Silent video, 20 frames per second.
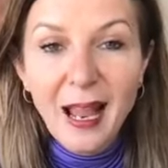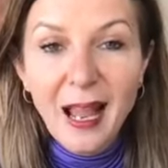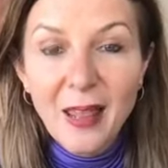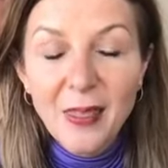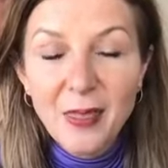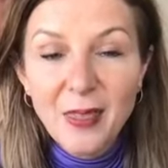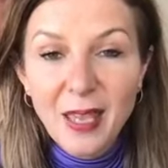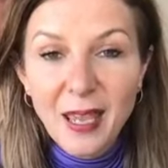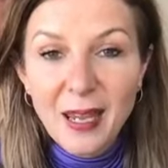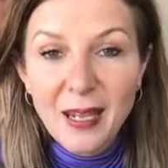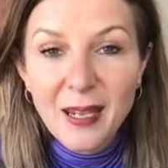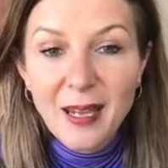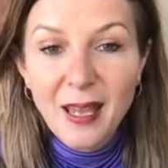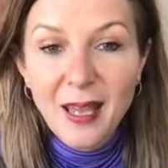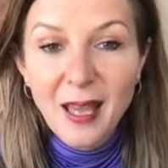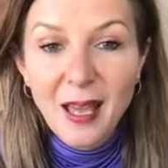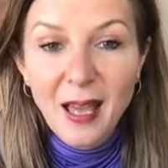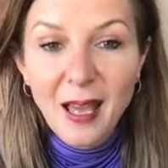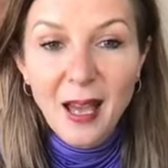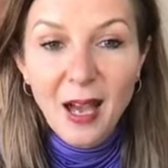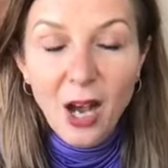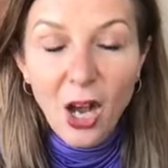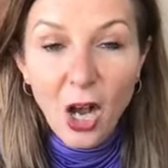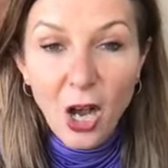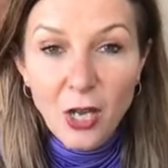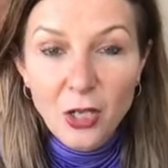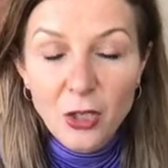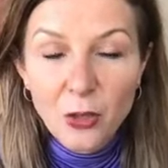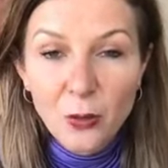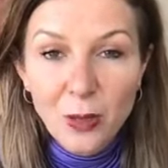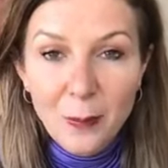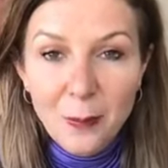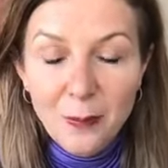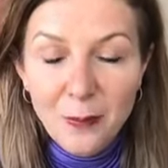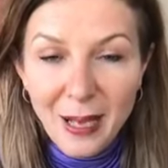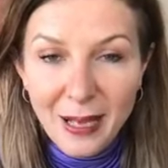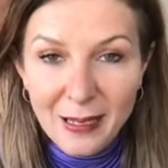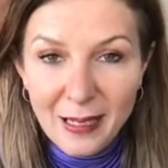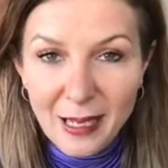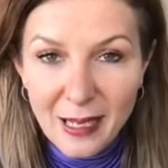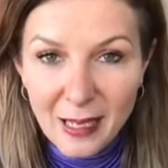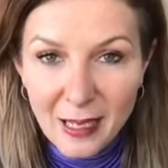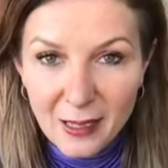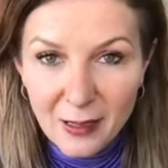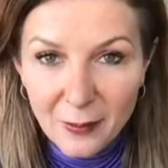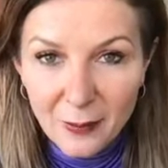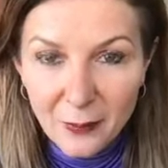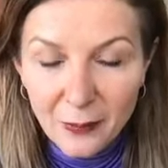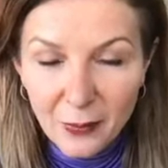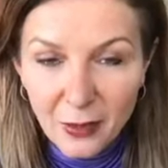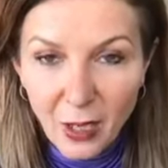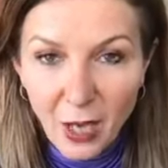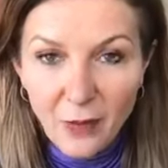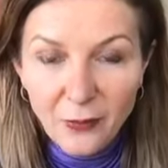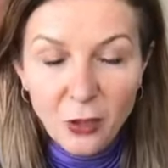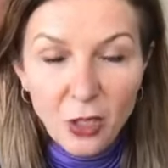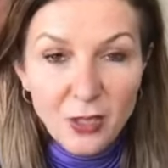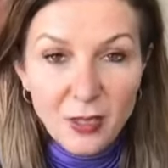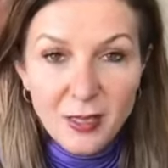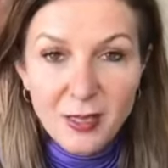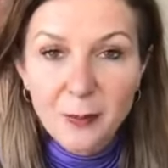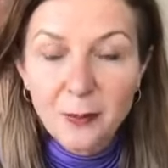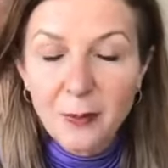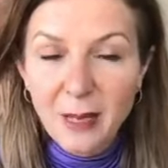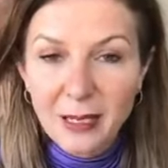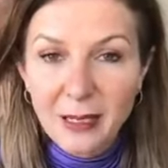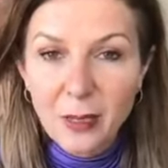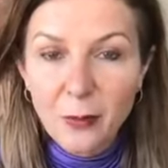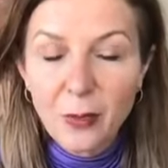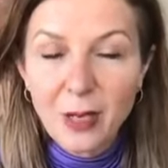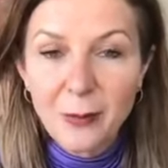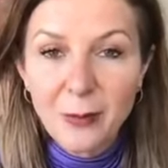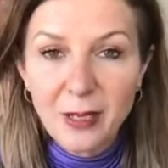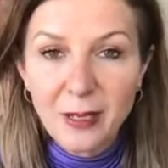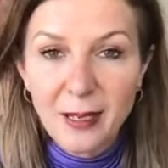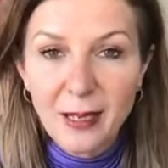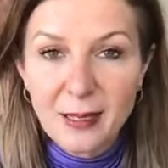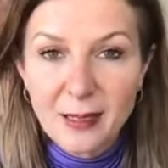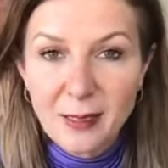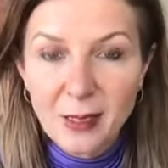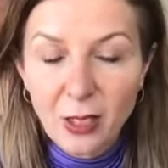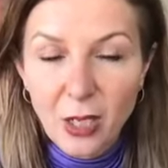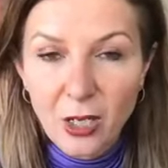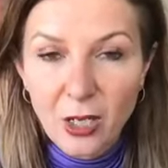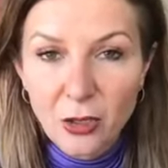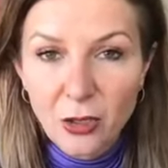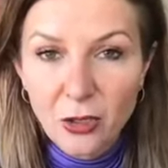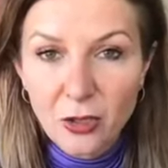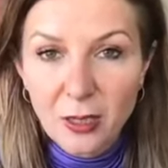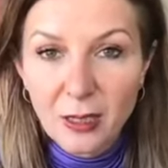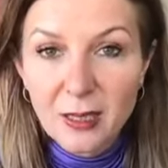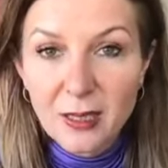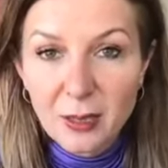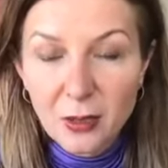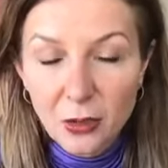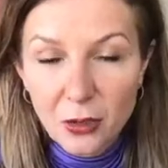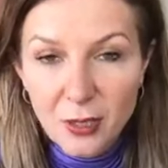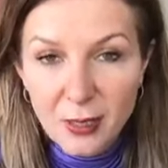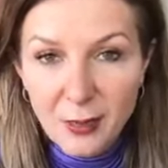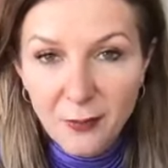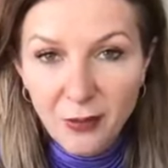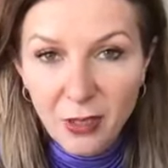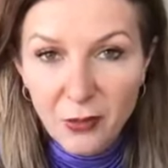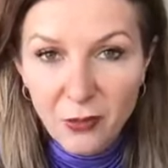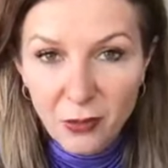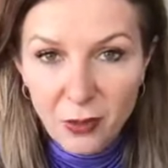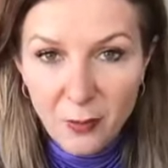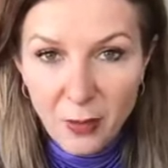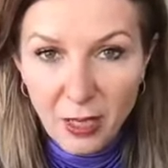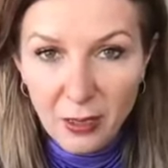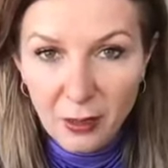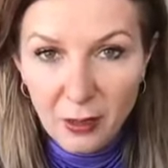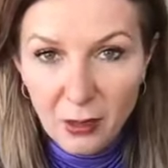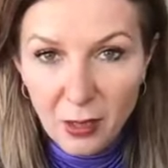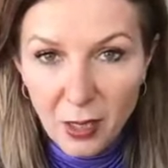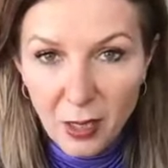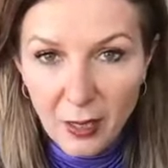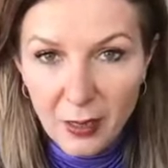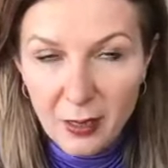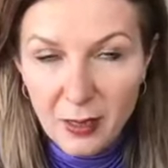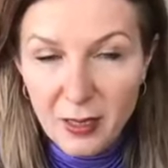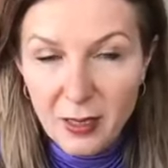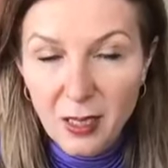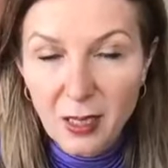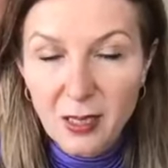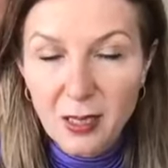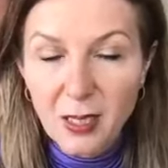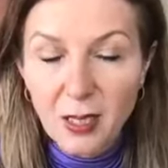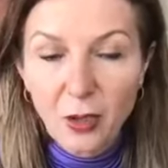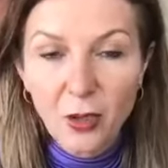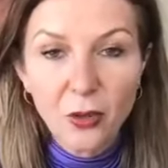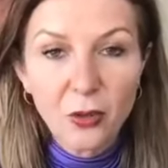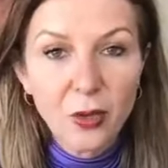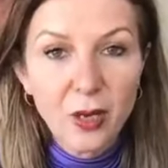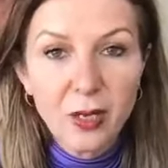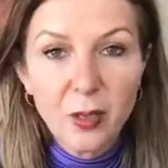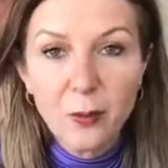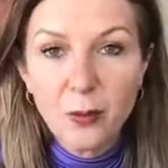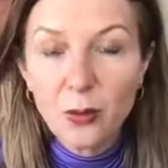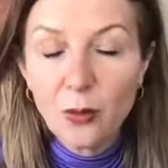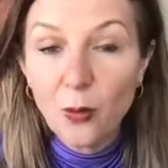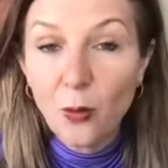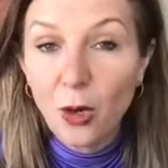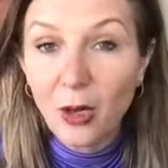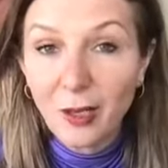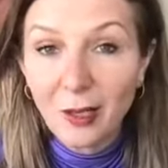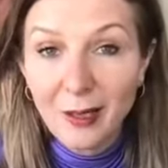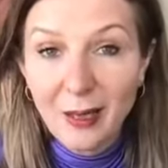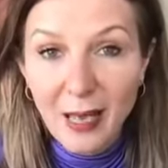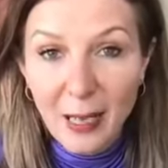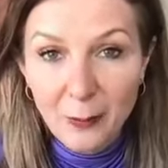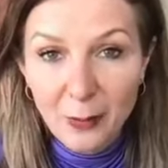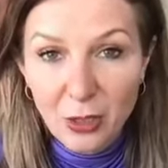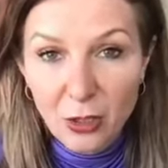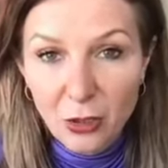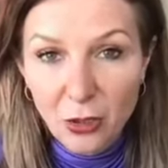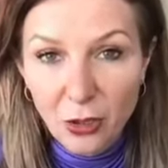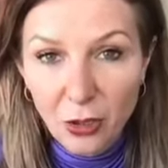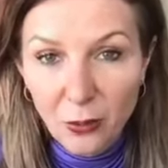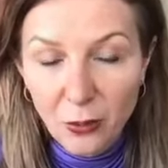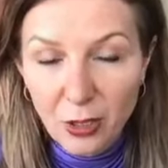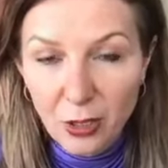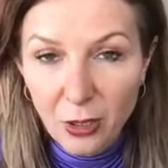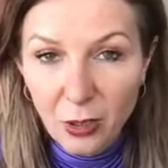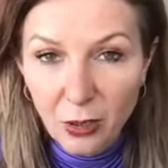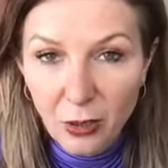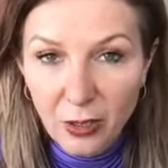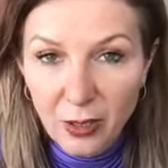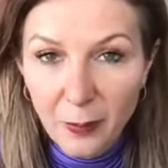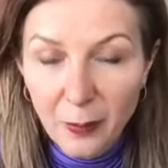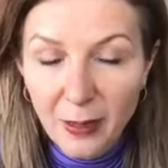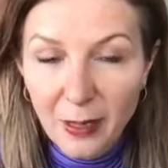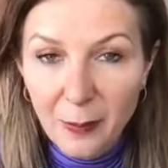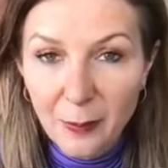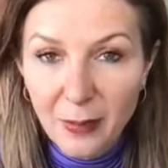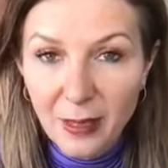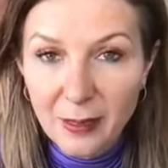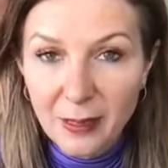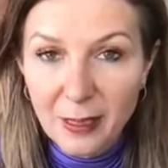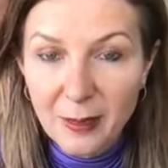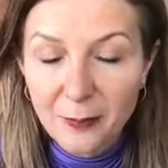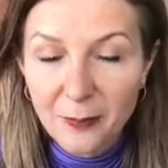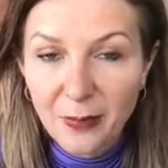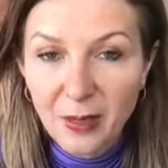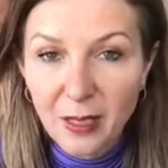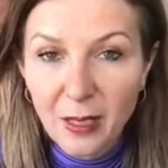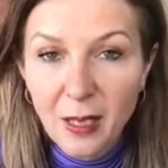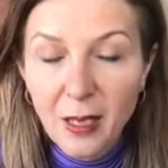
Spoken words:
And then I do I've got some money webinars that I do exclusively for my clients. It's incredible what can happen to you when you learn about money.